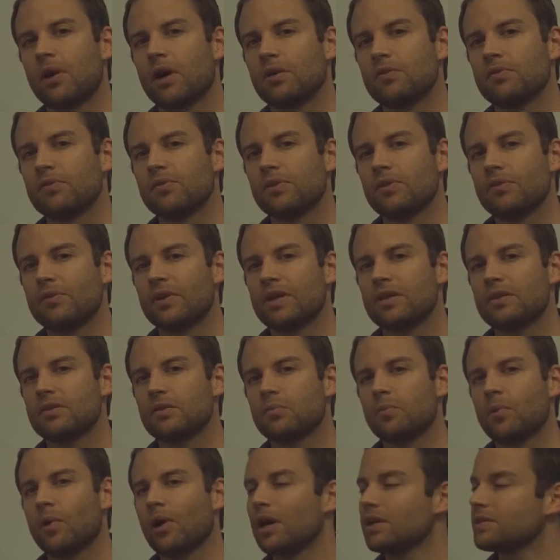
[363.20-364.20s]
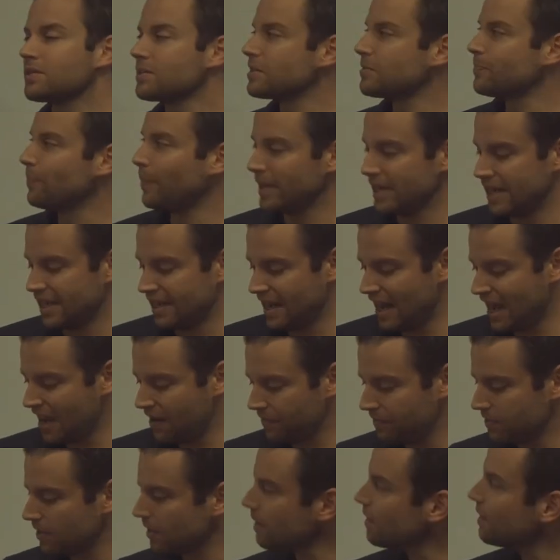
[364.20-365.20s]
mode for the rental prices, but you'd
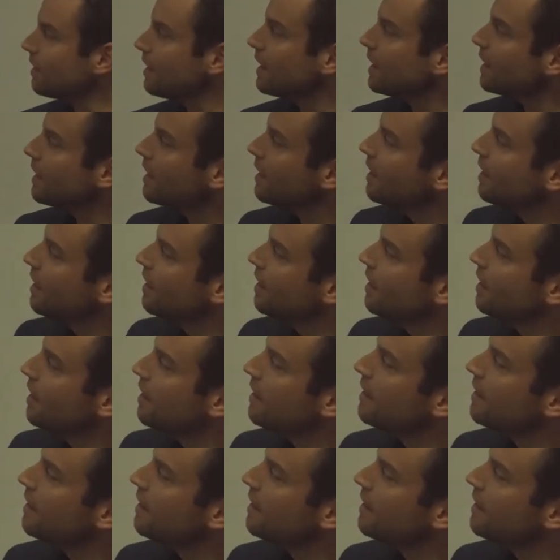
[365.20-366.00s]
have to think